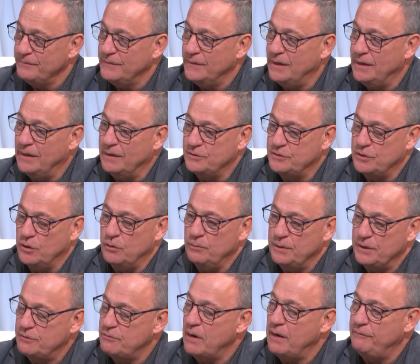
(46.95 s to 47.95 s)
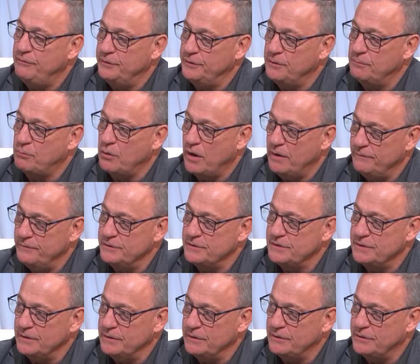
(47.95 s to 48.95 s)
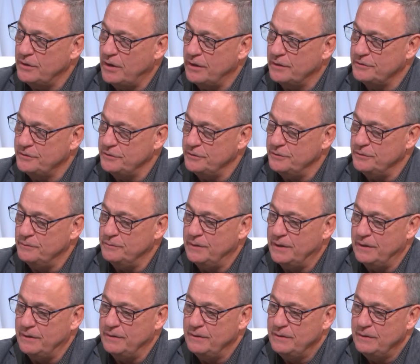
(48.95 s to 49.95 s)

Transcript: And so we traveled the province and talked to